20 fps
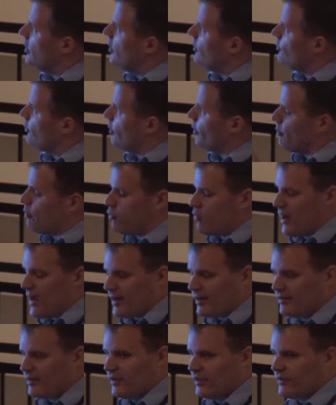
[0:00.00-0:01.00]
from a
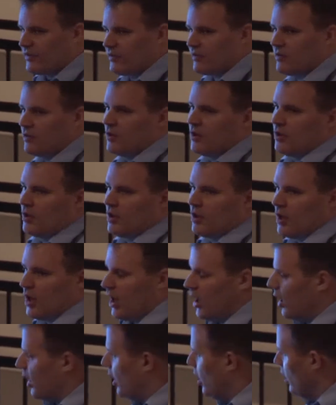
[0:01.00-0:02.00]
practice,
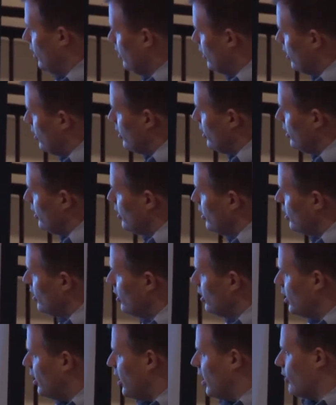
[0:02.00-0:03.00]

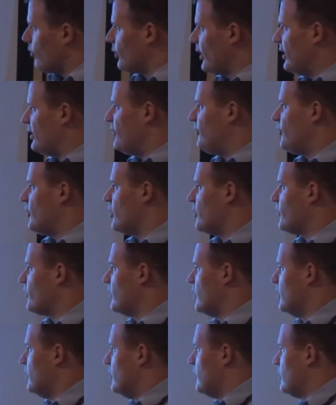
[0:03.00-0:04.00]
Randy
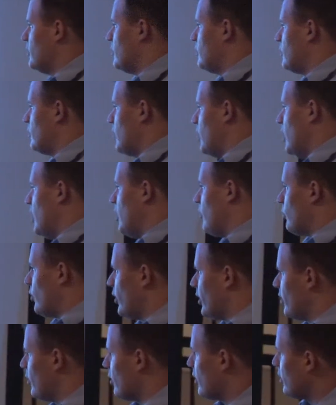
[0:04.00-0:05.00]
Fearson
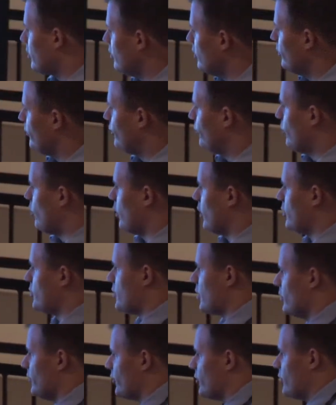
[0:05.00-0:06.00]
wrote an article for
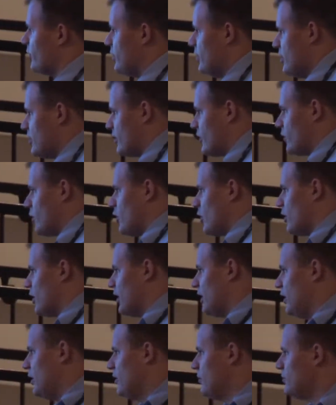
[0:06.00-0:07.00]
Journal of Strategic
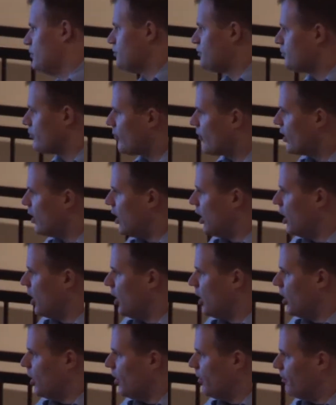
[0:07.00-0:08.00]
Security
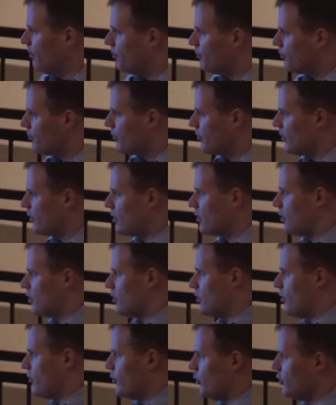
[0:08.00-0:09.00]
a
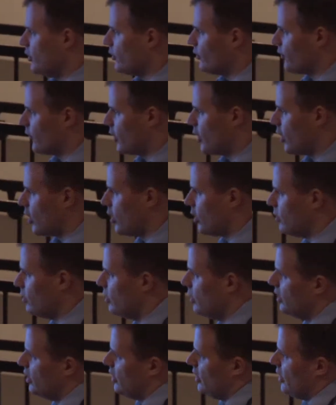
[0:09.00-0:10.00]
few years ago
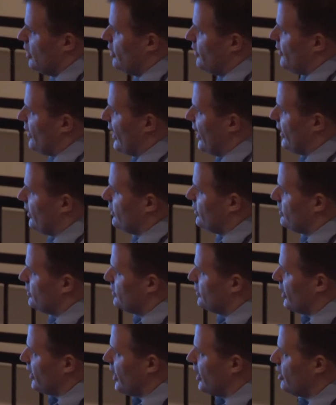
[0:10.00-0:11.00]
that
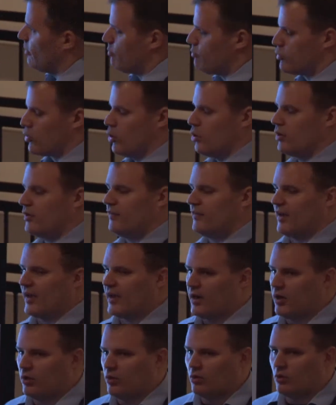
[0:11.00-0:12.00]
kind of broke
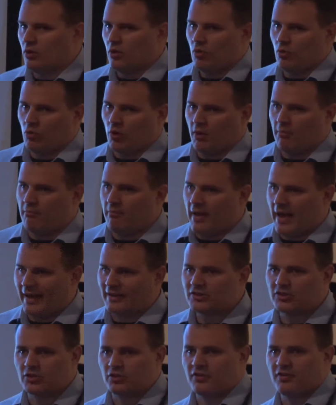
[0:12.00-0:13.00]
down what
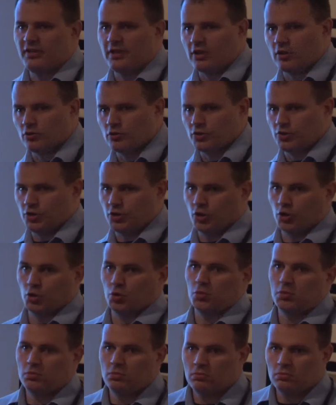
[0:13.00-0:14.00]
master thinkers do,
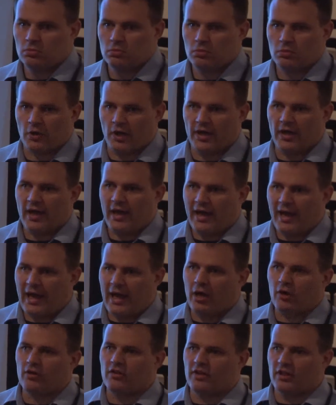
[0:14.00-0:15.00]
right?
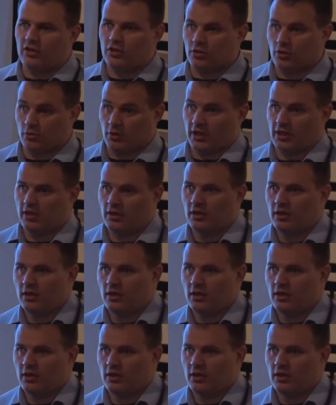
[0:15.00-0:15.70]
How do they do it?